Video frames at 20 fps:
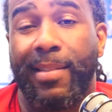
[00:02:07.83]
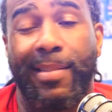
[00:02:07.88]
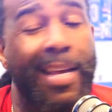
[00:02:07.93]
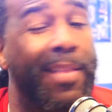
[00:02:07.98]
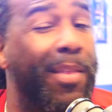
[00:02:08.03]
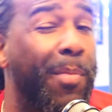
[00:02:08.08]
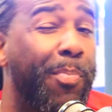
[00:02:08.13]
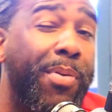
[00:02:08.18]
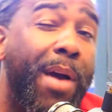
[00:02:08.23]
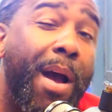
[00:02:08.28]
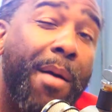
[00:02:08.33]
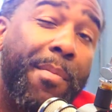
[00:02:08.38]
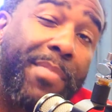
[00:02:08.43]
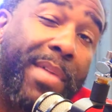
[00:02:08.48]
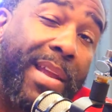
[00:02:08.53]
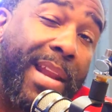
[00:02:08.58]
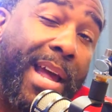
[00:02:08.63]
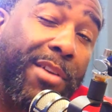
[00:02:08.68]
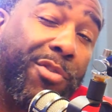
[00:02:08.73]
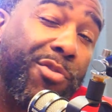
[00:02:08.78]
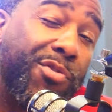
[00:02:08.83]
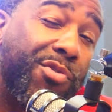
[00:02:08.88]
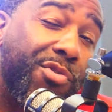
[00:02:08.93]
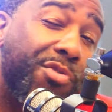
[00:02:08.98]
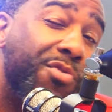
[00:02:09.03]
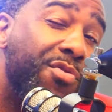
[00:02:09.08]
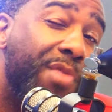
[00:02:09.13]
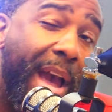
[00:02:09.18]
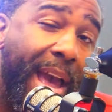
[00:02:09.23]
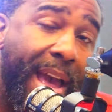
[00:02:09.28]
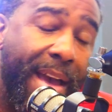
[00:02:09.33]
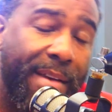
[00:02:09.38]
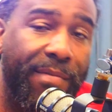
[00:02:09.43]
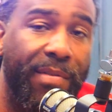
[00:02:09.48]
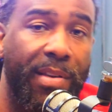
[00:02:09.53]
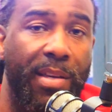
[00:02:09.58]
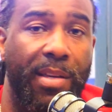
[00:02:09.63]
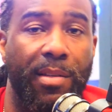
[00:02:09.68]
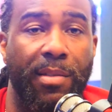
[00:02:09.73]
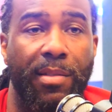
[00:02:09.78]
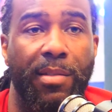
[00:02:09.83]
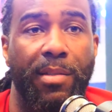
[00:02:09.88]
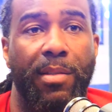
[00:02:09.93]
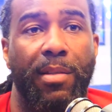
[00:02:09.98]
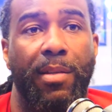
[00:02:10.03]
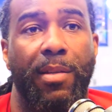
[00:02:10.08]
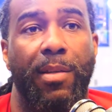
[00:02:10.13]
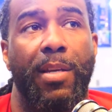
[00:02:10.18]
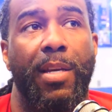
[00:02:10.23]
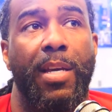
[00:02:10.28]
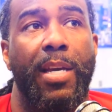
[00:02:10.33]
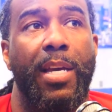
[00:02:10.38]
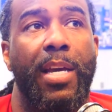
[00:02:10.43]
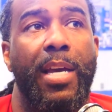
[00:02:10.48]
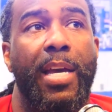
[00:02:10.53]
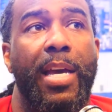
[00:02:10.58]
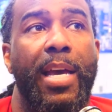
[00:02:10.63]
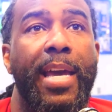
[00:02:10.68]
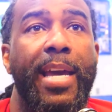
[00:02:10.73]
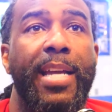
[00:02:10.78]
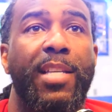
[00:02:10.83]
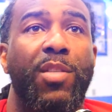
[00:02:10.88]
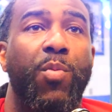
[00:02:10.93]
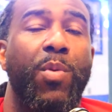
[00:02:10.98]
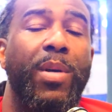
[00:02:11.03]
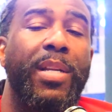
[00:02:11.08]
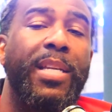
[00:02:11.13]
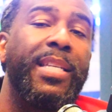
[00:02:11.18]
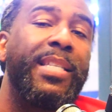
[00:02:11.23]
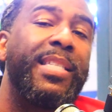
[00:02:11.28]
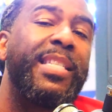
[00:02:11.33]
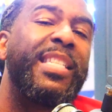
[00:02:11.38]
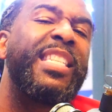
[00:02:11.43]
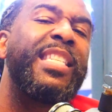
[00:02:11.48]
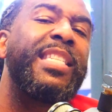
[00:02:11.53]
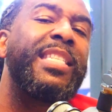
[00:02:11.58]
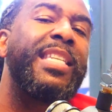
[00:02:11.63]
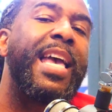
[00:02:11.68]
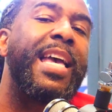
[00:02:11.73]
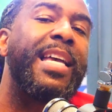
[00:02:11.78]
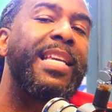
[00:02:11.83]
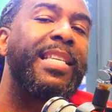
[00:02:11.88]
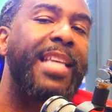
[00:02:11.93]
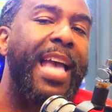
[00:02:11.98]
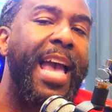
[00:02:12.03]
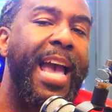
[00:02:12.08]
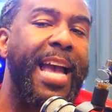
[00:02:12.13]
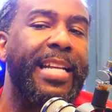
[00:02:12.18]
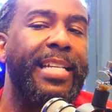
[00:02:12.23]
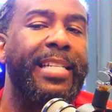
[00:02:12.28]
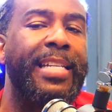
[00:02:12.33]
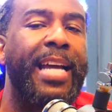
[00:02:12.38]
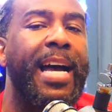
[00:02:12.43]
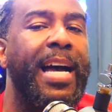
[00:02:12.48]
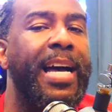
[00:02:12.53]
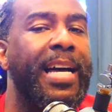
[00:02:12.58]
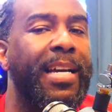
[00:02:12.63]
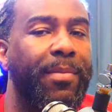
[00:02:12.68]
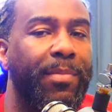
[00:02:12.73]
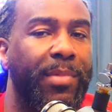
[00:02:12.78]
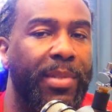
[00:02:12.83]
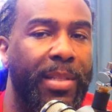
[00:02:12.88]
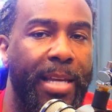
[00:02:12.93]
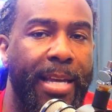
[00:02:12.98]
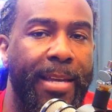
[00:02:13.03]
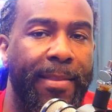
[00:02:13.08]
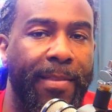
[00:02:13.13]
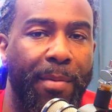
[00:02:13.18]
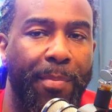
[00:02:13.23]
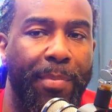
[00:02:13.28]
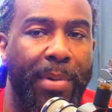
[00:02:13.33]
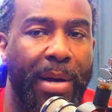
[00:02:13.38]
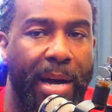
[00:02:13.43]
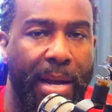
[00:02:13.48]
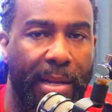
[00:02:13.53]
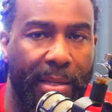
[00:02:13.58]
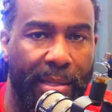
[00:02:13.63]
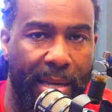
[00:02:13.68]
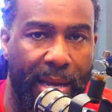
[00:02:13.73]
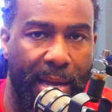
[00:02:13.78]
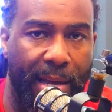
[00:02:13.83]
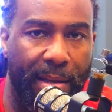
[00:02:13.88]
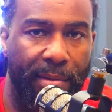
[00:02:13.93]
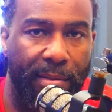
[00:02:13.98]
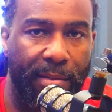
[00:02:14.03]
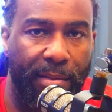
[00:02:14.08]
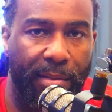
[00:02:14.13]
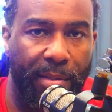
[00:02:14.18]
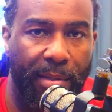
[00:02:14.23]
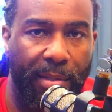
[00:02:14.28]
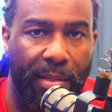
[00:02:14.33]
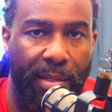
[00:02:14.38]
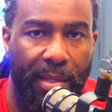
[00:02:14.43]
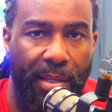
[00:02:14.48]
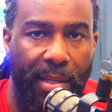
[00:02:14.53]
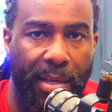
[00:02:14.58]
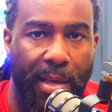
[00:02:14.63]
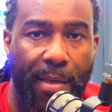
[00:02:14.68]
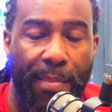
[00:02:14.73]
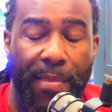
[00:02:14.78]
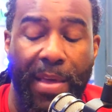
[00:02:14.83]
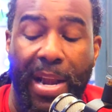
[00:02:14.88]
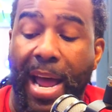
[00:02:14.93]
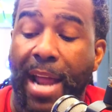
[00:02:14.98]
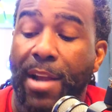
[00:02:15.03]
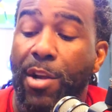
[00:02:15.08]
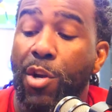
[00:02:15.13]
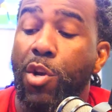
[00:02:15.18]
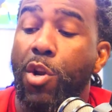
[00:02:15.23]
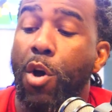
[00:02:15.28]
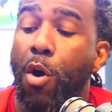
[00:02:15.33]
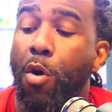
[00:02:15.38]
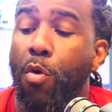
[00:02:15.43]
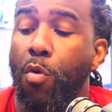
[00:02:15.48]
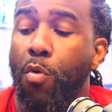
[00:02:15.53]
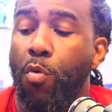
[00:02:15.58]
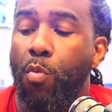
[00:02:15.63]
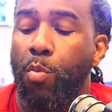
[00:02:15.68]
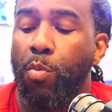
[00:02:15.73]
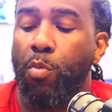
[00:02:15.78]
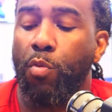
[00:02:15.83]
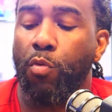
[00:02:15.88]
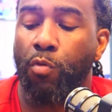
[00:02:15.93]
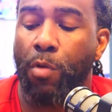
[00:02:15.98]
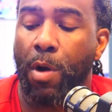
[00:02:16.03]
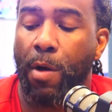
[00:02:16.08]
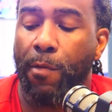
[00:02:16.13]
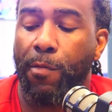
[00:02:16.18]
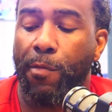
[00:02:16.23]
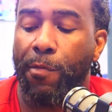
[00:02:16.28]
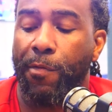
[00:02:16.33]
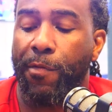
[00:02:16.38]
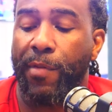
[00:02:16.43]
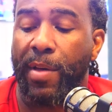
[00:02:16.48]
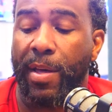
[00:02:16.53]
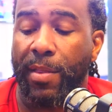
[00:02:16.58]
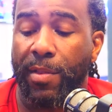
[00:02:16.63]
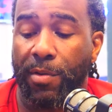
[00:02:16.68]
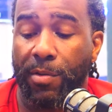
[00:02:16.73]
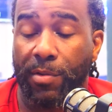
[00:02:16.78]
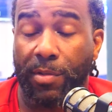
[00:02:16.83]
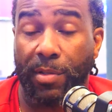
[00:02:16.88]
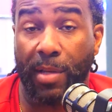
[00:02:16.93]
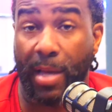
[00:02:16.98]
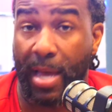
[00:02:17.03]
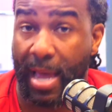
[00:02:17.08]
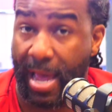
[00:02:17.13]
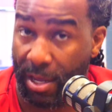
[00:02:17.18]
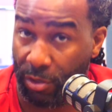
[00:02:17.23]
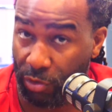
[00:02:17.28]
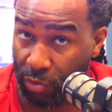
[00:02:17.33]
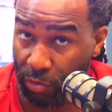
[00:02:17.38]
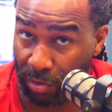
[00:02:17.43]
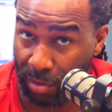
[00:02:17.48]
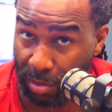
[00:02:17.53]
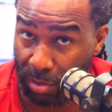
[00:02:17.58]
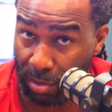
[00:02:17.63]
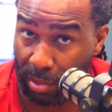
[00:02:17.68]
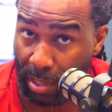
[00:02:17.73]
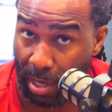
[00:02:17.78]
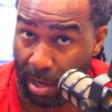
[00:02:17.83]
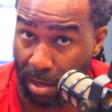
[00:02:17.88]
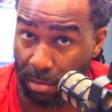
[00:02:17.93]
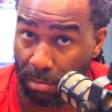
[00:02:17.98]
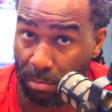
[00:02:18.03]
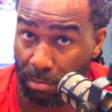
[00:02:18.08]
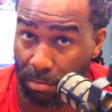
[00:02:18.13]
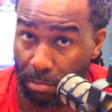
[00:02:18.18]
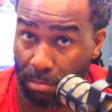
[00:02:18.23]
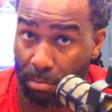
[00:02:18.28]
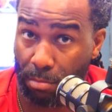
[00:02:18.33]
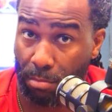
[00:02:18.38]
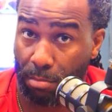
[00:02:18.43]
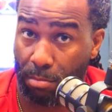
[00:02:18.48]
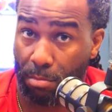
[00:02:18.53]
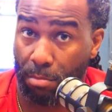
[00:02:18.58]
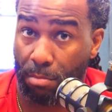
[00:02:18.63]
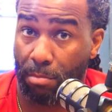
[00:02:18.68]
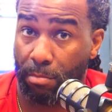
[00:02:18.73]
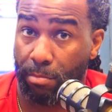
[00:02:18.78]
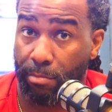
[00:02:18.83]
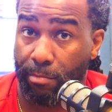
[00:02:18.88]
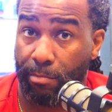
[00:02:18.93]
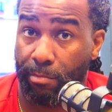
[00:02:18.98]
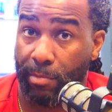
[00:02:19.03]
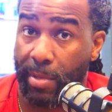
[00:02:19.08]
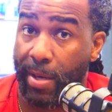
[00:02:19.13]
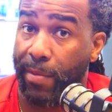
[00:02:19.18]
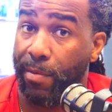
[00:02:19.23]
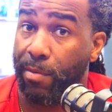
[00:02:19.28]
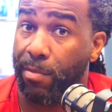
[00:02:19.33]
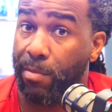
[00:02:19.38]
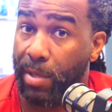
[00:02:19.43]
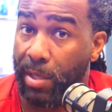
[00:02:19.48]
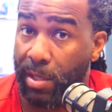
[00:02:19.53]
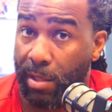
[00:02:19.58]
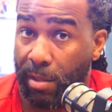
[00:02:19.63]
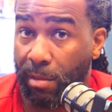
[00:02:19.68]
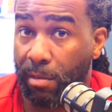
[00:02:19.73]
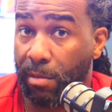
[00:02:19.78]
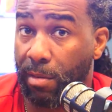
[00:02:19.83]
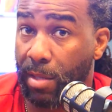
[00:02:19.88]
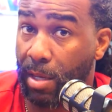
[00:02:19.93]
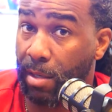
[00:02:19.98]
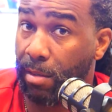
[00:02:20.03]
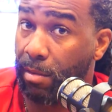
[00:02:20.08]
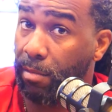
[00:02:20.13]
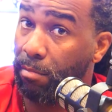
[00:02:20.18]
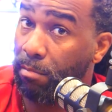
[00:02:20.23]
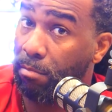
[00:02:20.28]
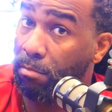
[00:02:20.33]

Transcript: Now, the problem that I do have is it's what he says at times in the podcast that I know ruffled feathers, as you can tell, by the way that